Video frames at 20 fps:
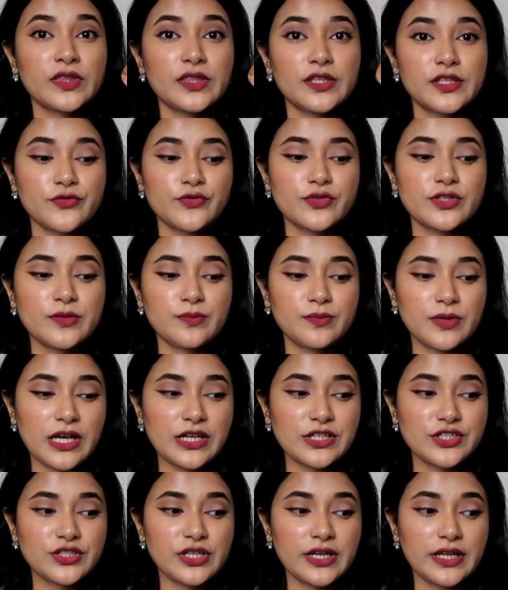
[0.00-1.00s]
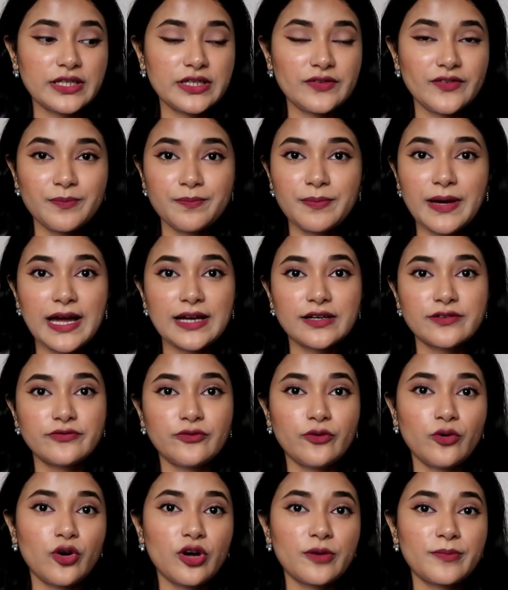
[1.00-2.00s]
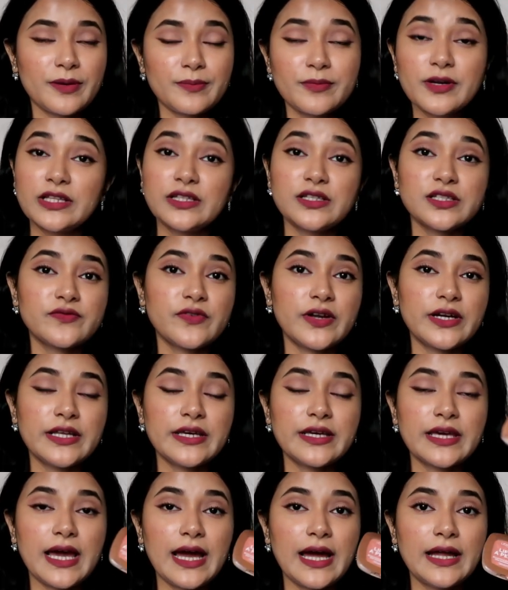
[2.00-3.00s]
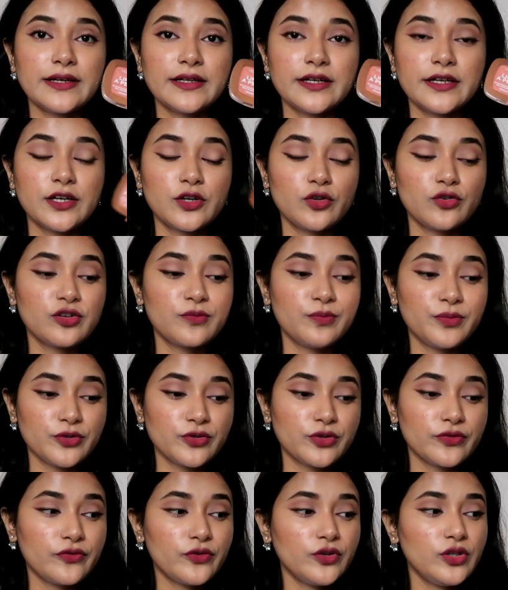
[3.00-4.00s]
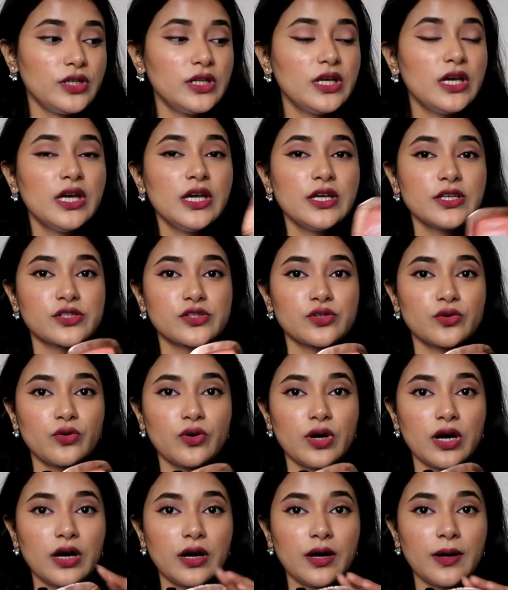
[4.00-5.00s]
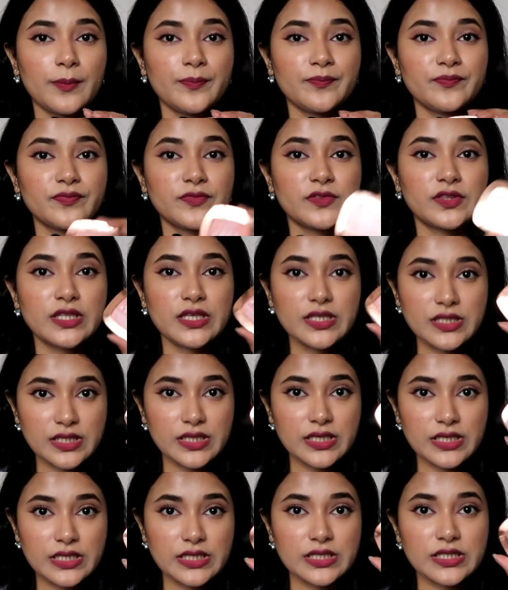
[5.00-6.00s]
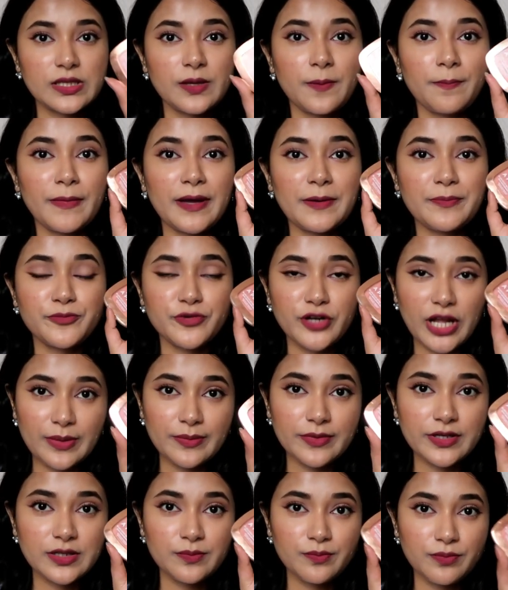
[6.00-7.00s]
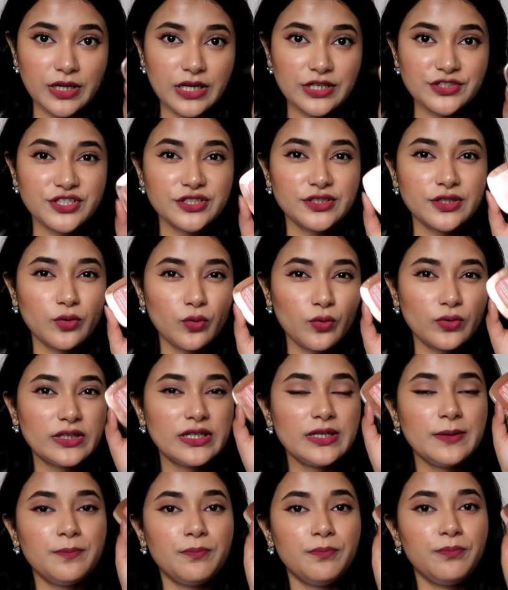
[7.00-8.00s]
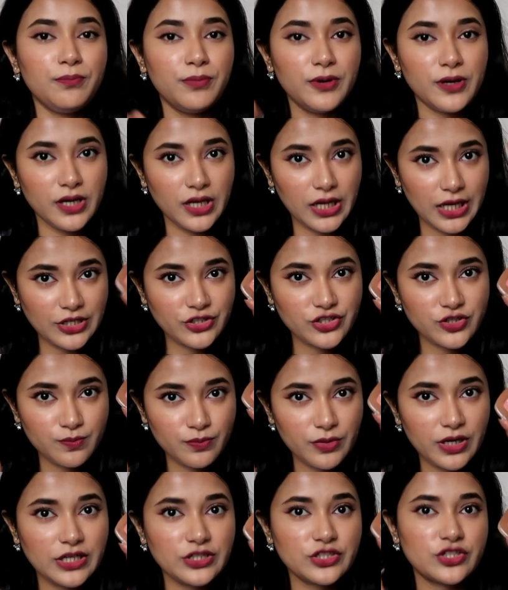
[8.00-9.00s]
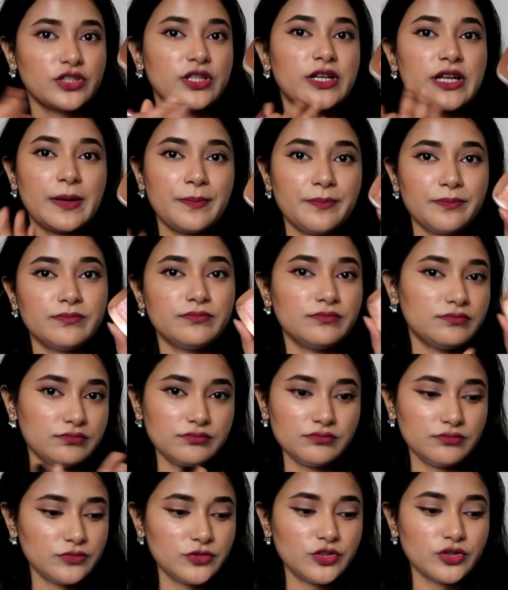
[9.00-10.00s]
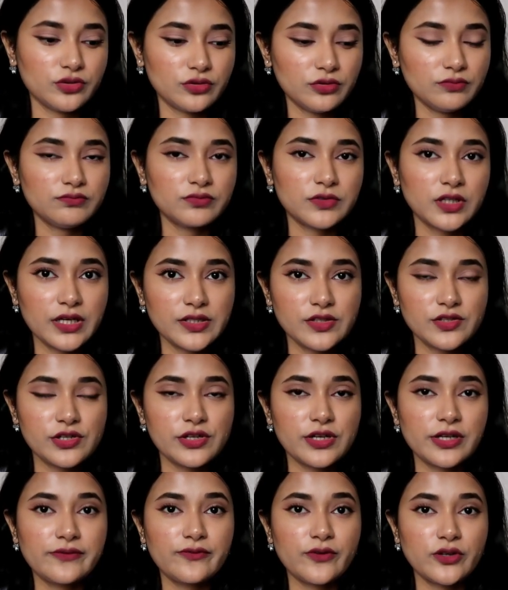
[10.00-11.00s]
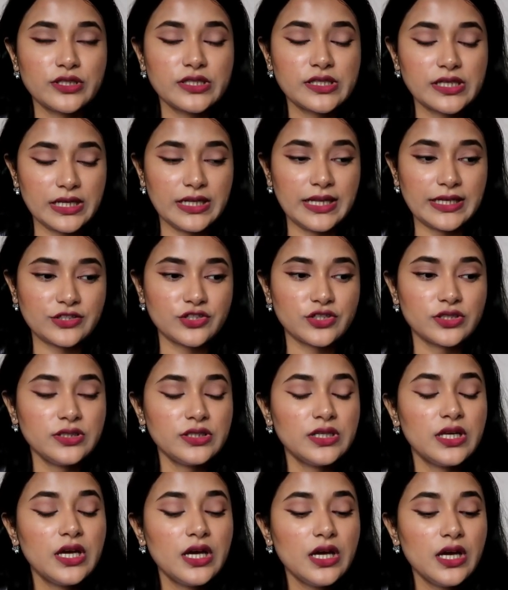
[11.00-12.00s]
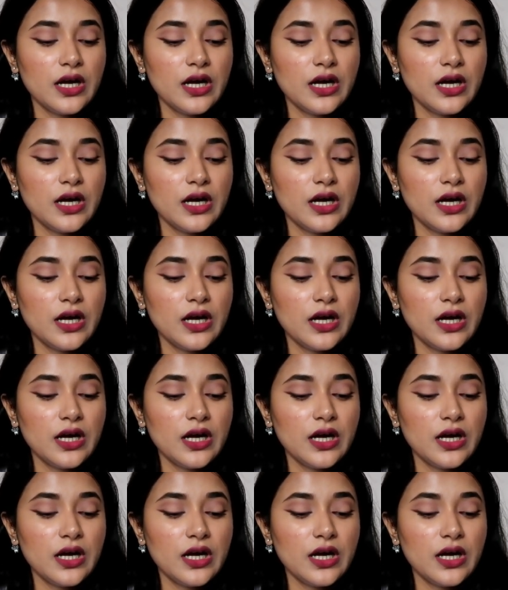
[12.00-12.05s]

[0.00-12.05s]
This was the blush that I even packed for my brother's wedding, and it looked beautiful. So this is my primary blush and the only blush that I'm, you know, considering for this collection.